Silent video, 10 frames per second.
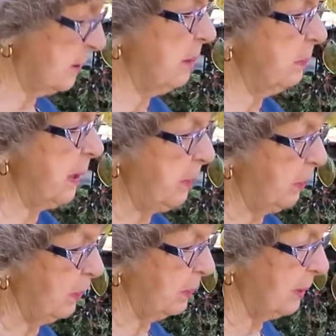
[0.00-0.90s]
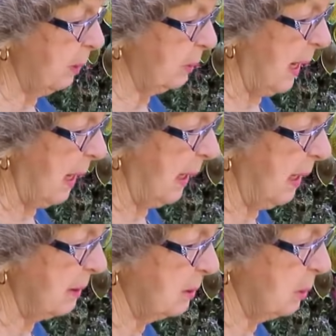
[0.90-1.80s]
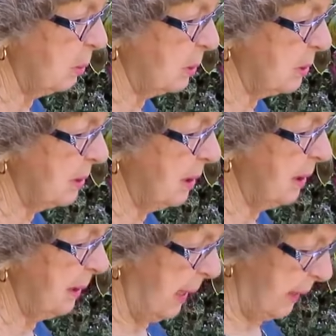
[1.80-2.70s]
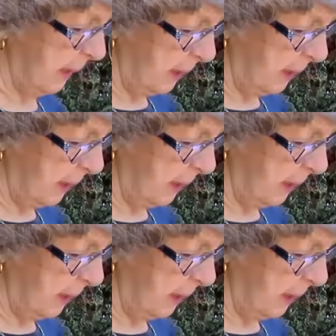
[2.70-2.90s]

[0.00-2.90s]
some people don't like outdoors eh, like